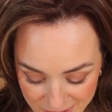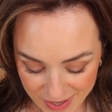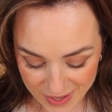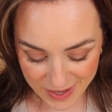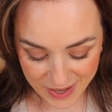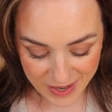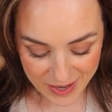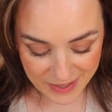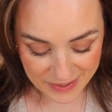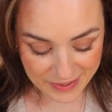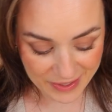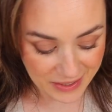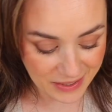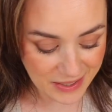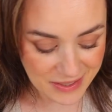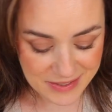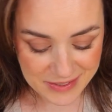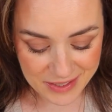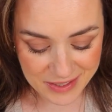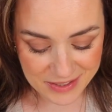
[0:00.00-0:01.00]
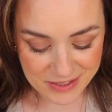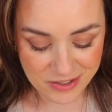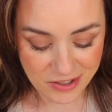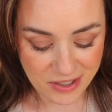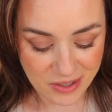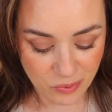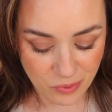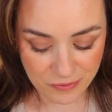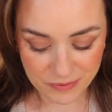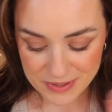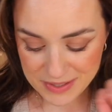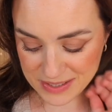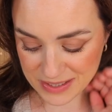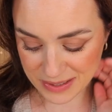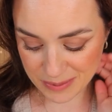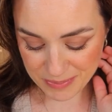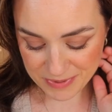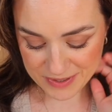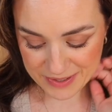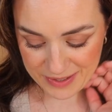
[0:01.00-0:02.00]
And let's get started with these
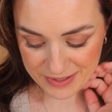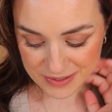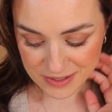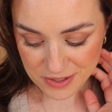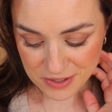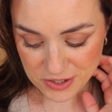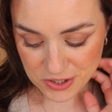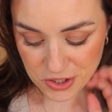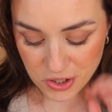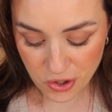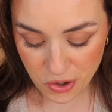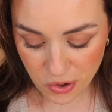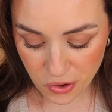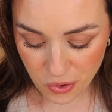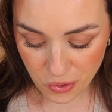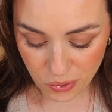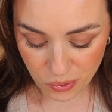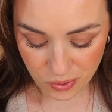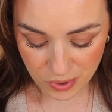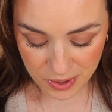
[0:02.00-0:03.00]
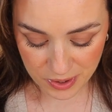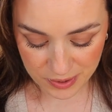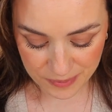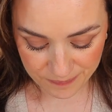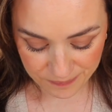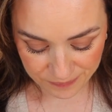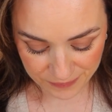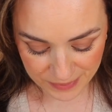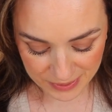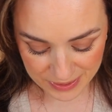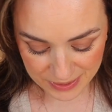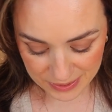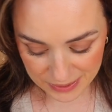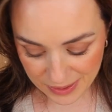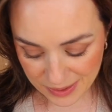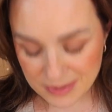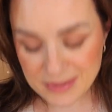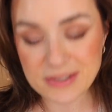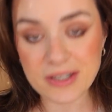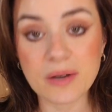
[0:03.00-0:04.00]
lipsticks. So
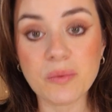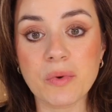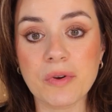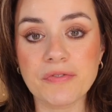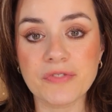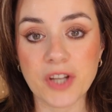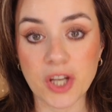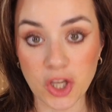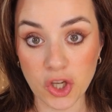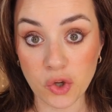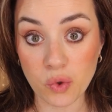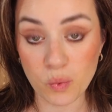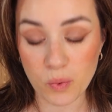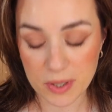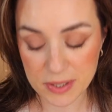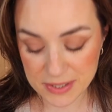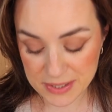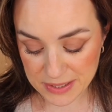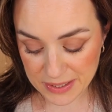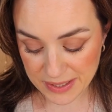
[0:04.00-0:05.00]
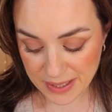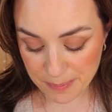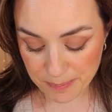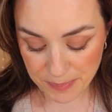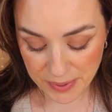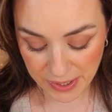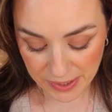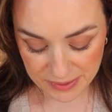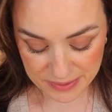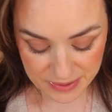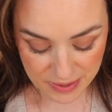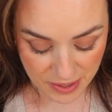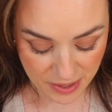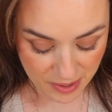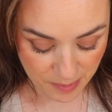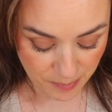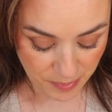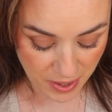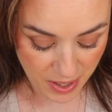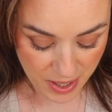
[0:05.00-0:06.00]
let's start with the new ones that I picked
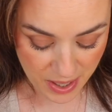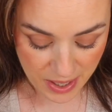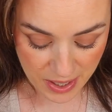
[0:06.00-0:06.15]
up.